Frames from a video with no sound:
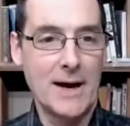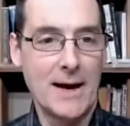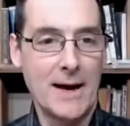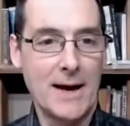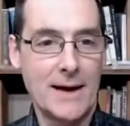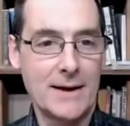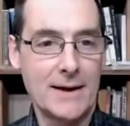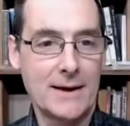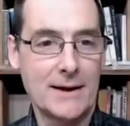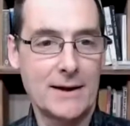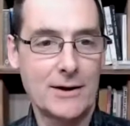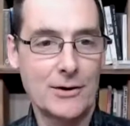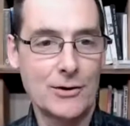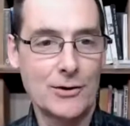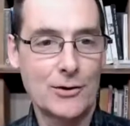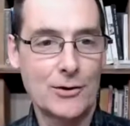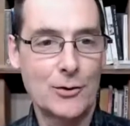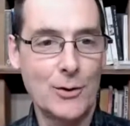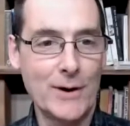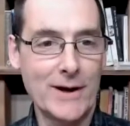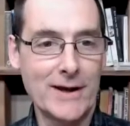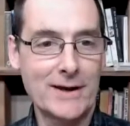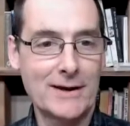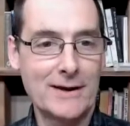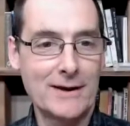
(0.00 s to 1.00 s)
a
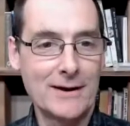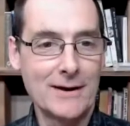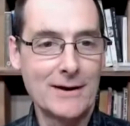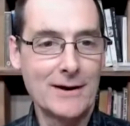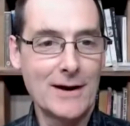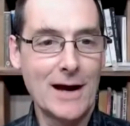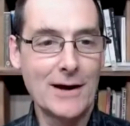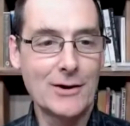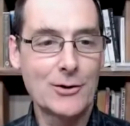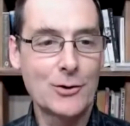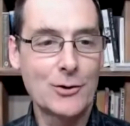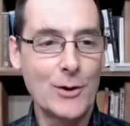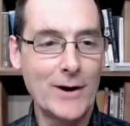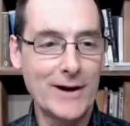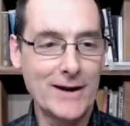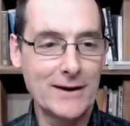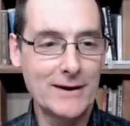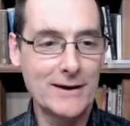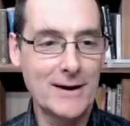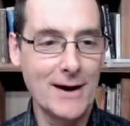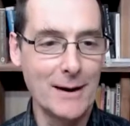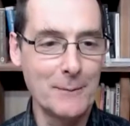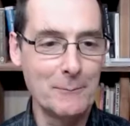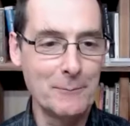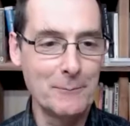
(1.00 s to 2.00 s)
quick
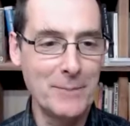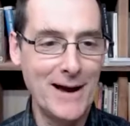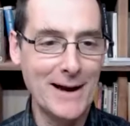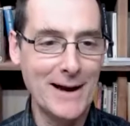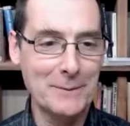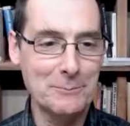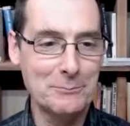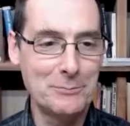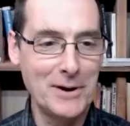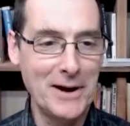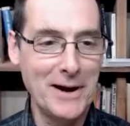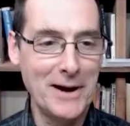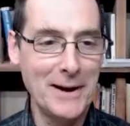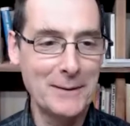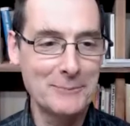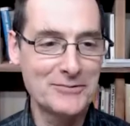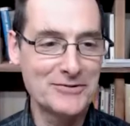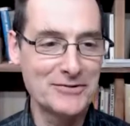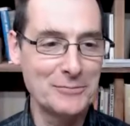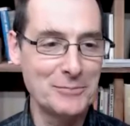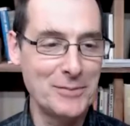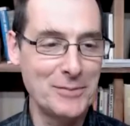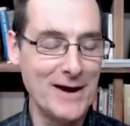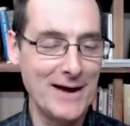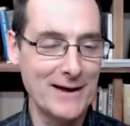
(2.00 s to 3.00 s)
comeback, perhaps
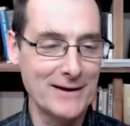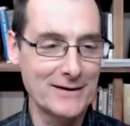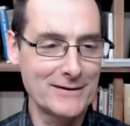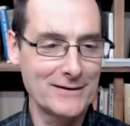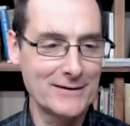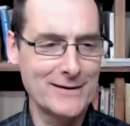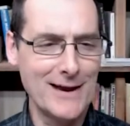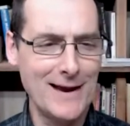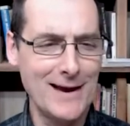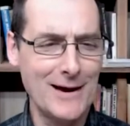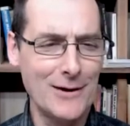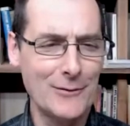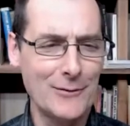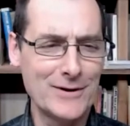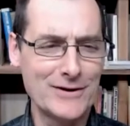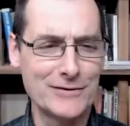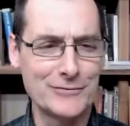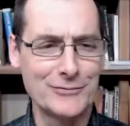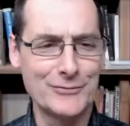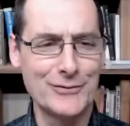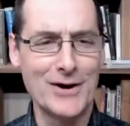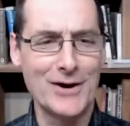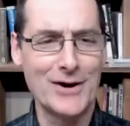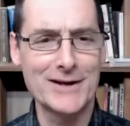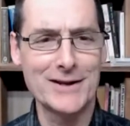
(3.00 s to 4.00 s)
about how we're
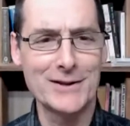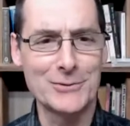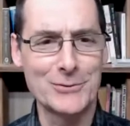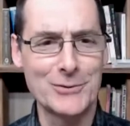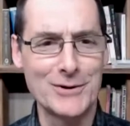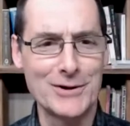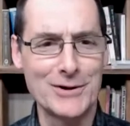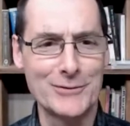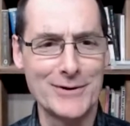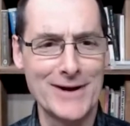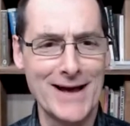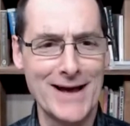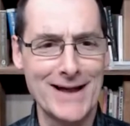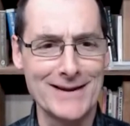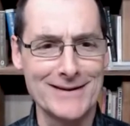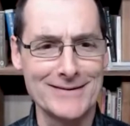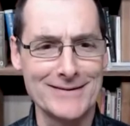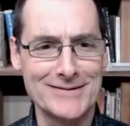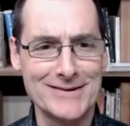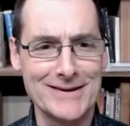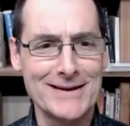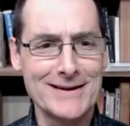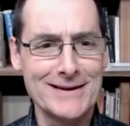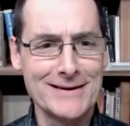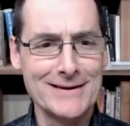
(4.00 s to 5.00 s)
defining the word
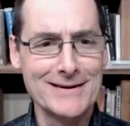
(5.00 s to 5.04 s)
reality.